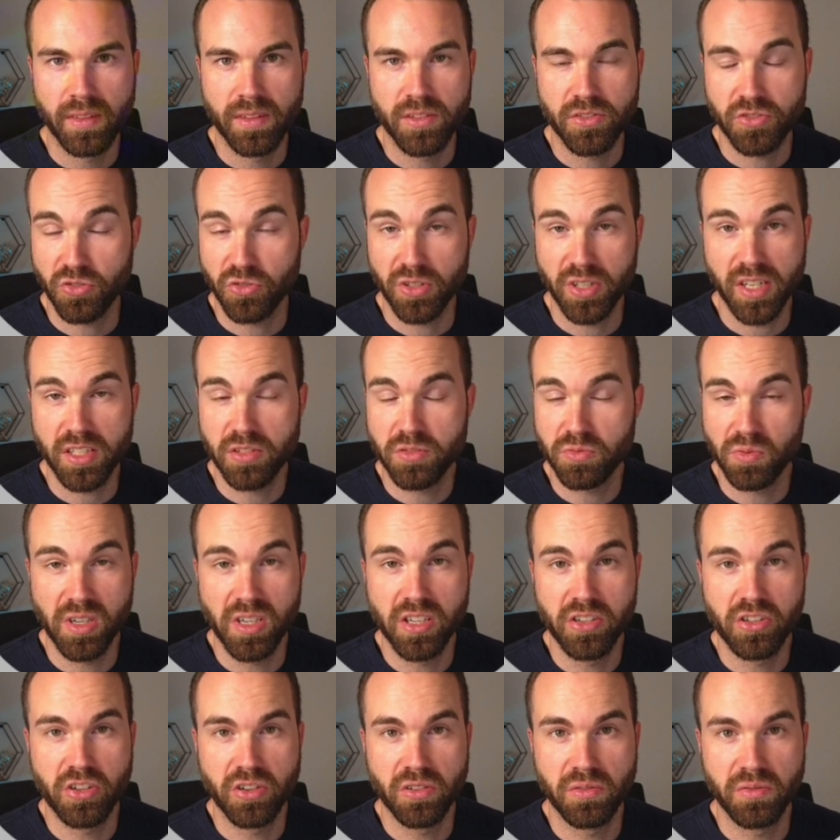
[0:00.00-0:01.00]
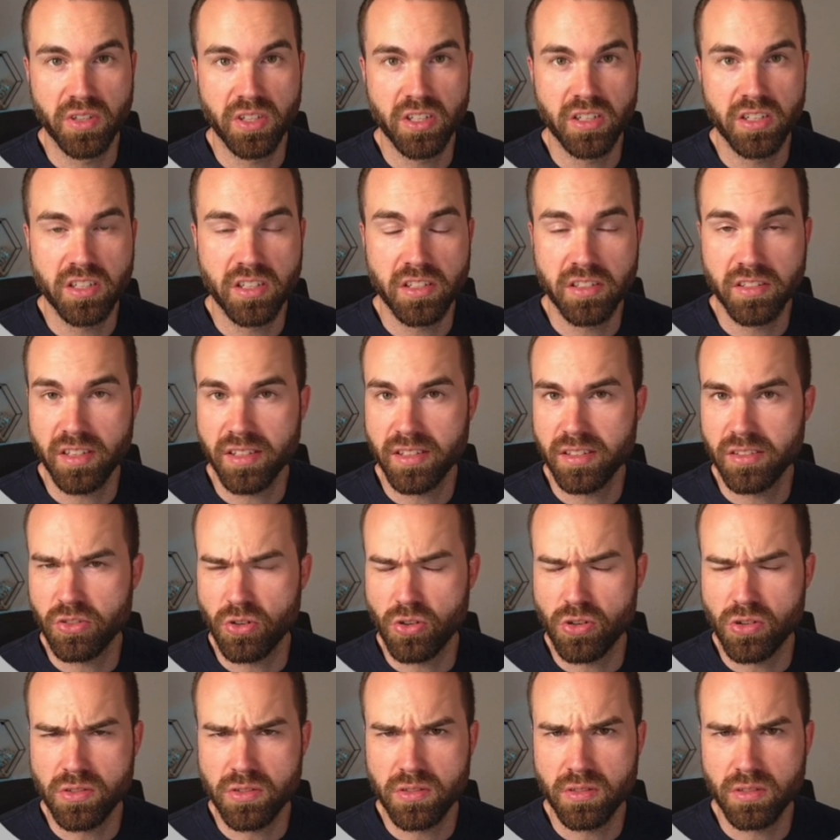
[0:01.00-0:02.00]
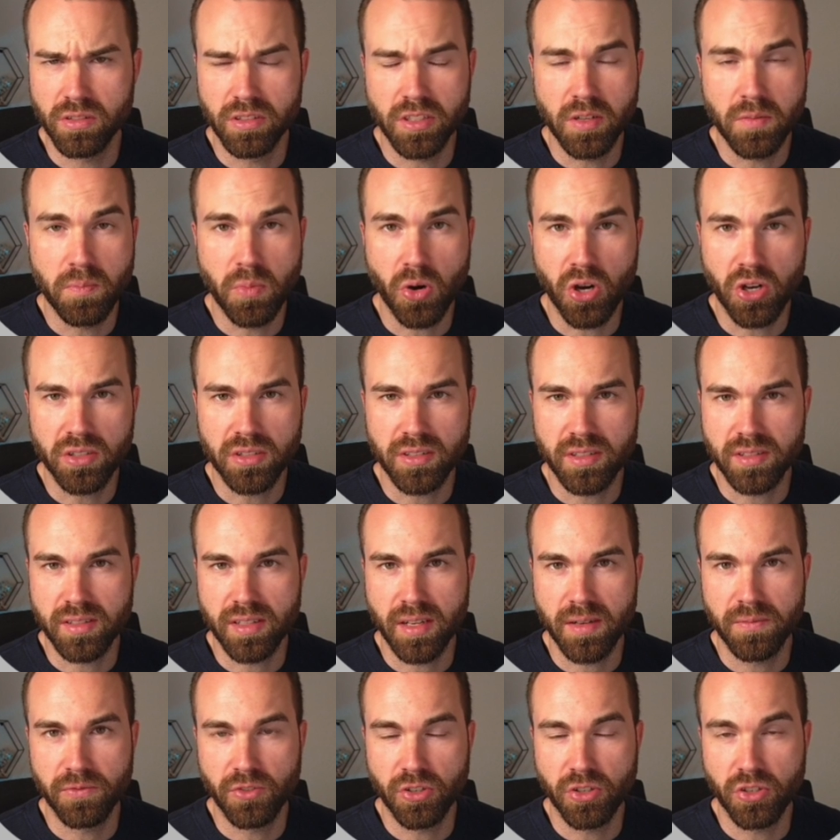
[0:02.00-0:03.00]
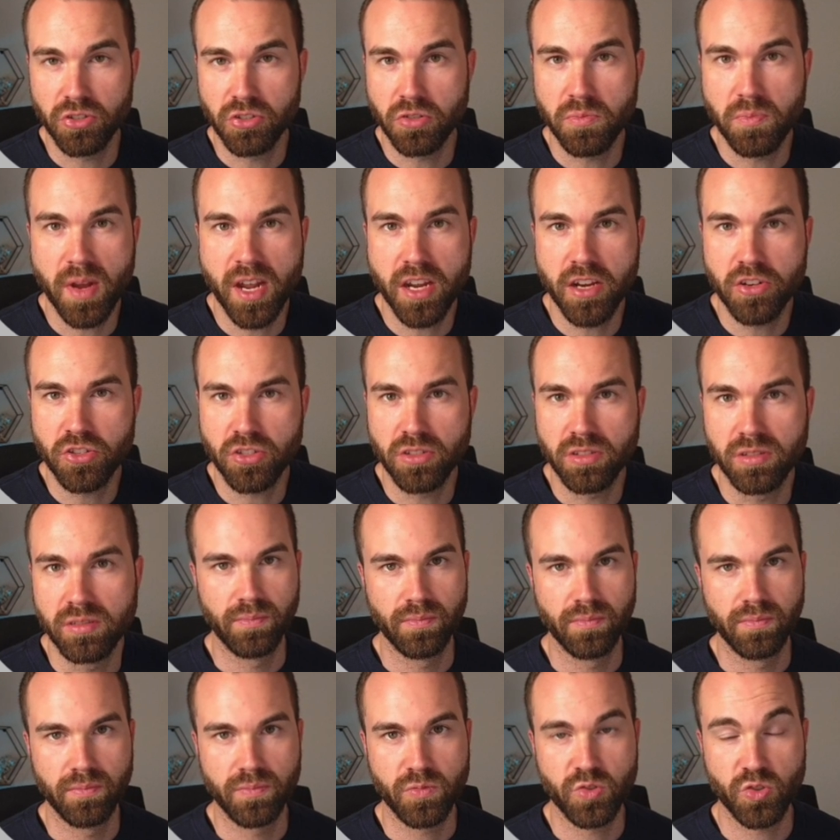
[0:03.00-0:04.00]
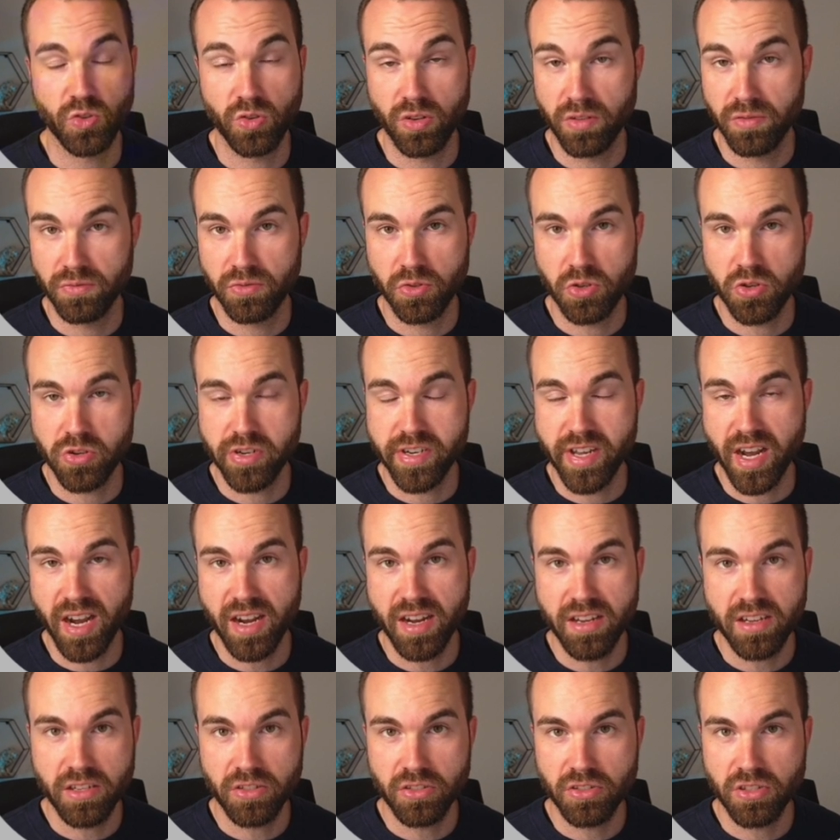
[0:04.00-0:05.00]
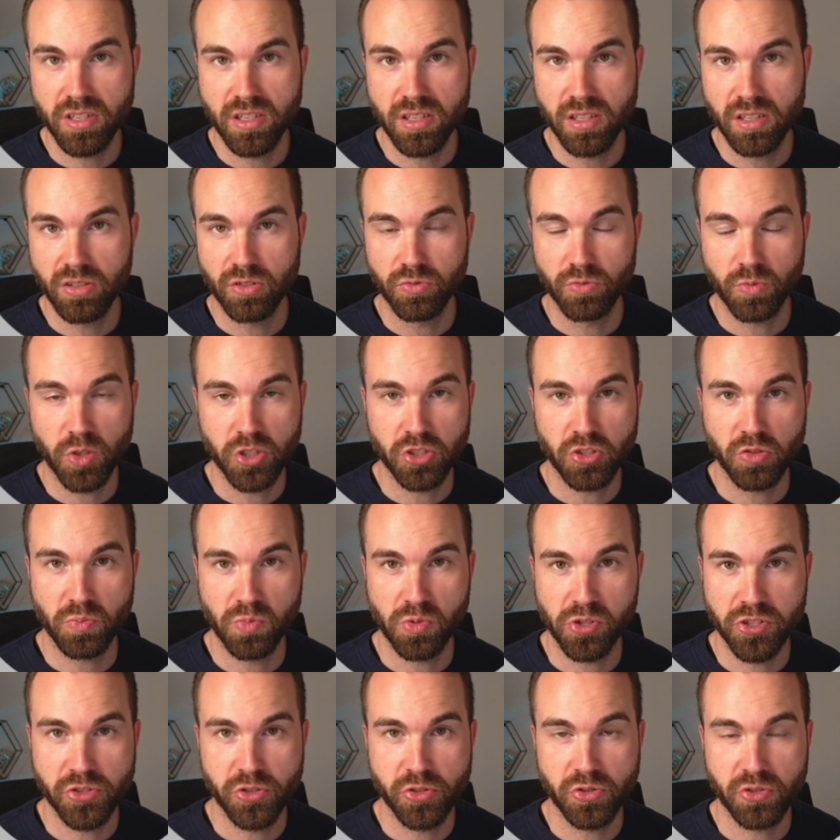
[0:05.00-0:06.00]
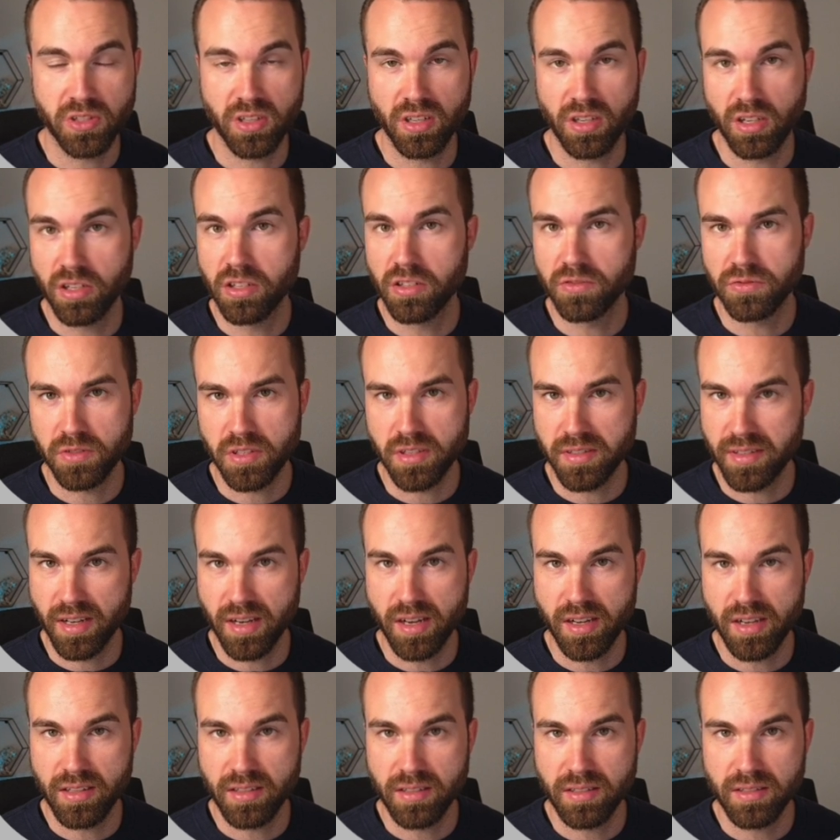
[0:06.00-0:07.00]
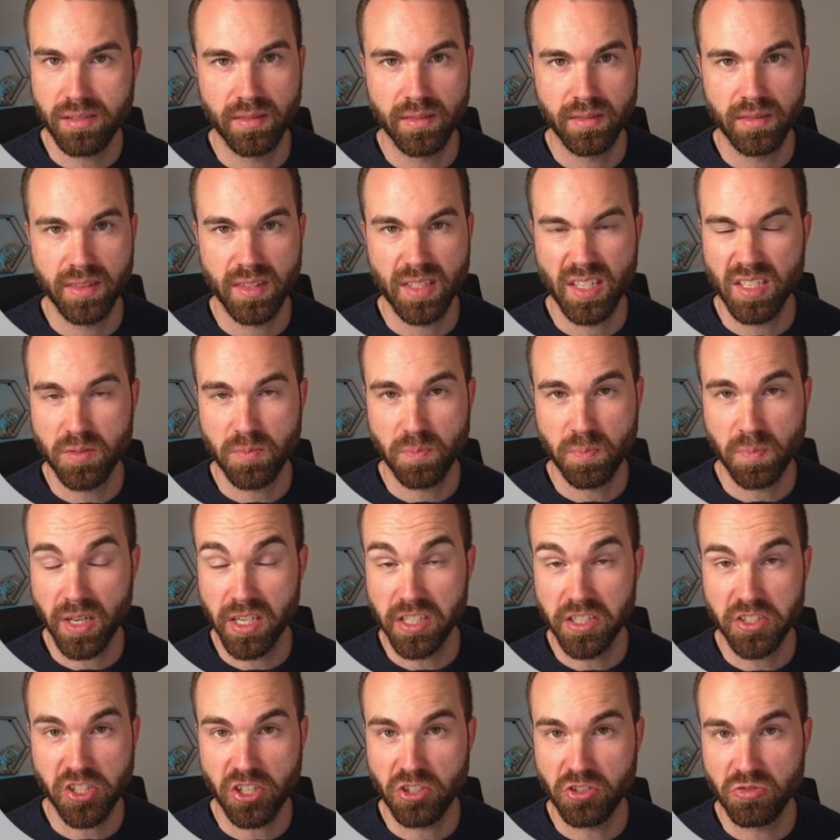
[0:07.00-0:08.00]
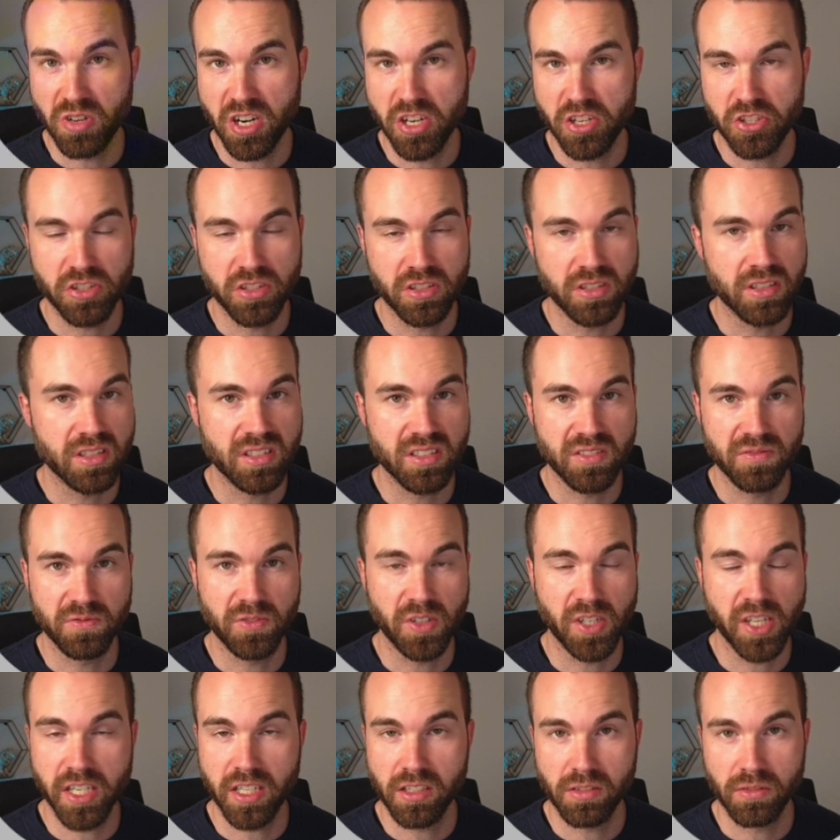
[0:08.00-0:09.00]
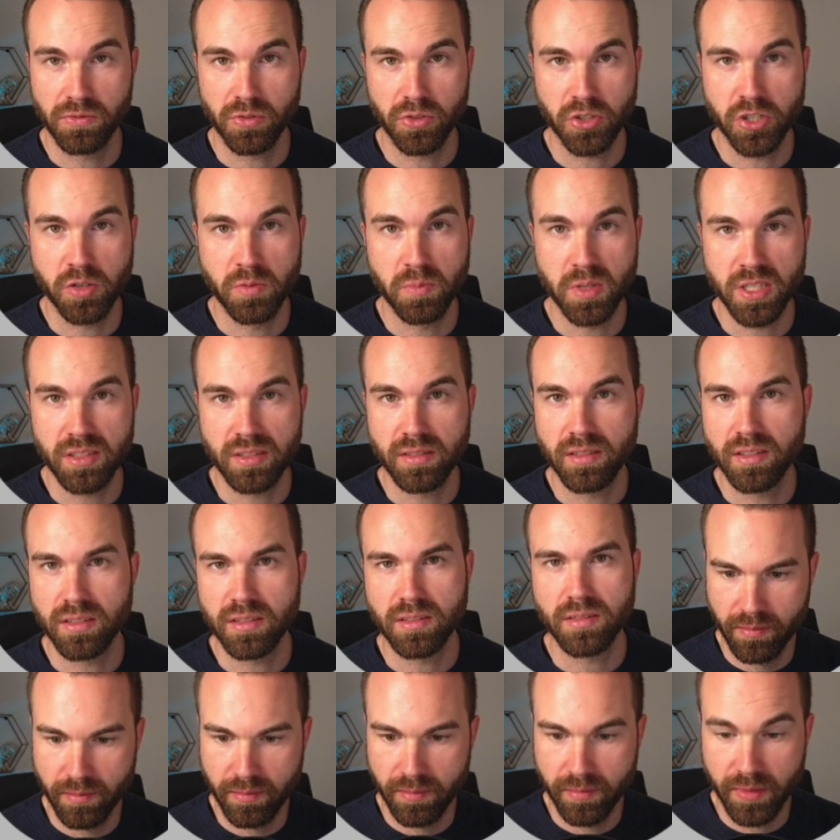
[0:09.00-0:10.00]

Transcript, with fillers: So that's really convenient and also an important step for automation. So if you're in a higher tier or want to produce a lot of designs, this bulk generation is vital for your business.